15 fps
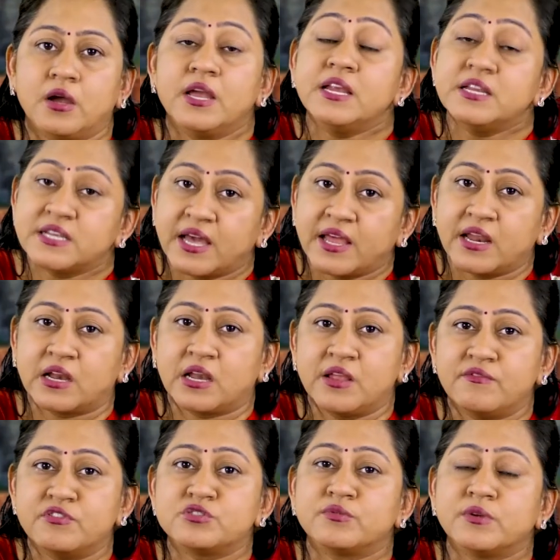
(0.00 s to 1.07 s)
indirectly,
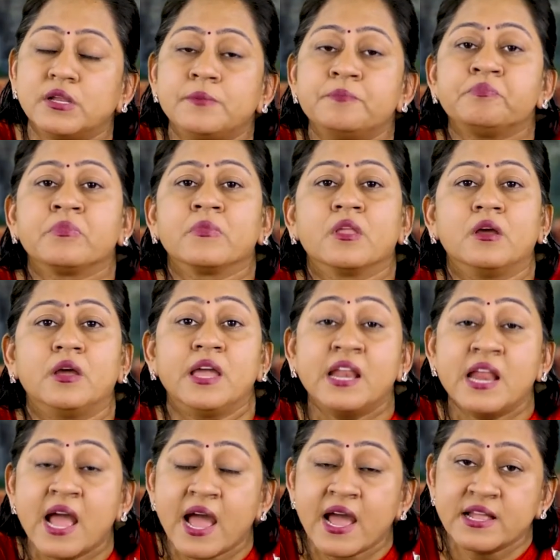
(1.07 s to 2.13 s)
which will
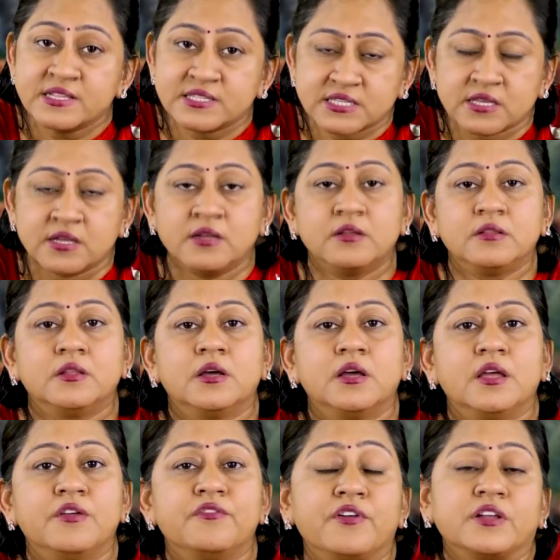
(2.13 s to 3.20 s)
enhance the
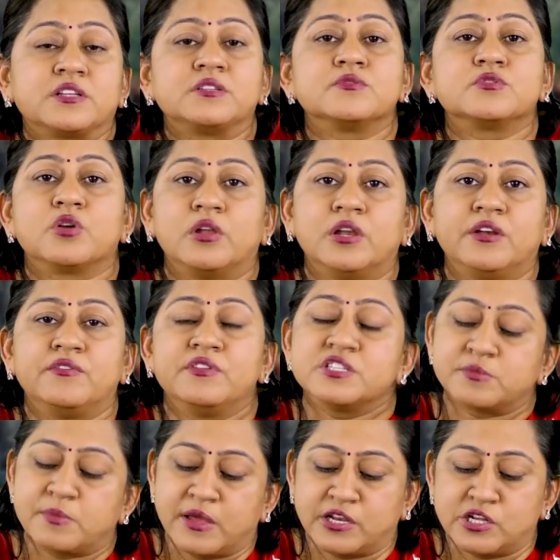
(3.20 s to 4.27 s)
effective solid
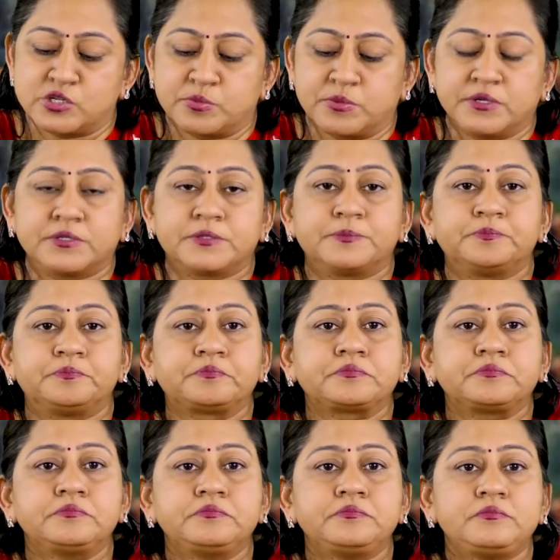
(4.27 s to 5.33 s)
waste management.
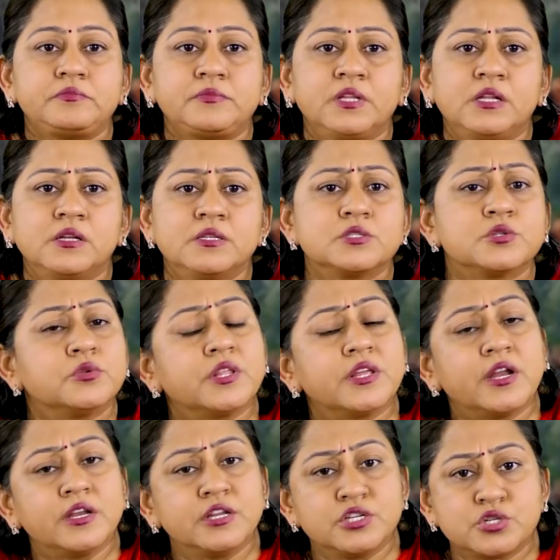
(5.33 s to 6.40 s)
So
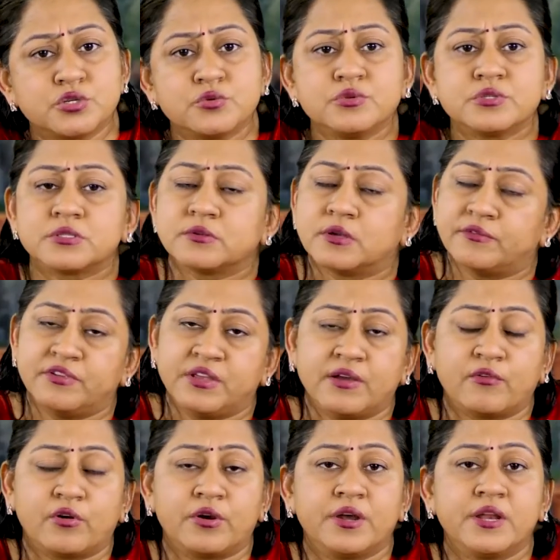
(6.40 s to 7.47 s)
there are issues, we
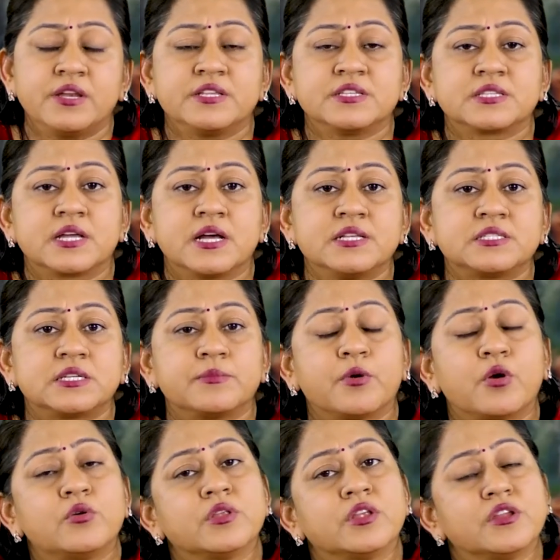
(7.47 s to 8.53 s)
have already discussed
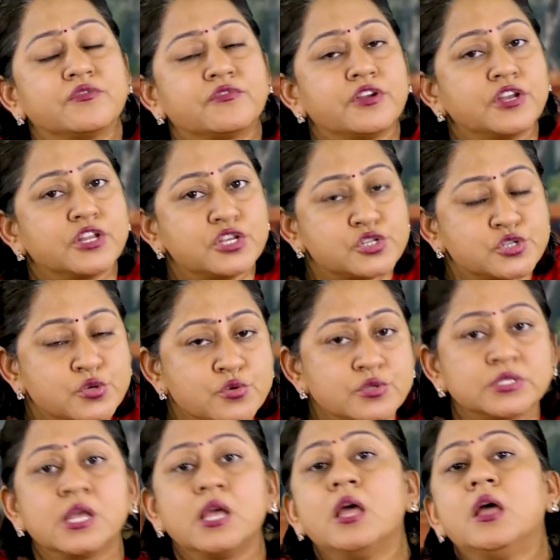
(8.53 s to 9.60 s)
about the different issues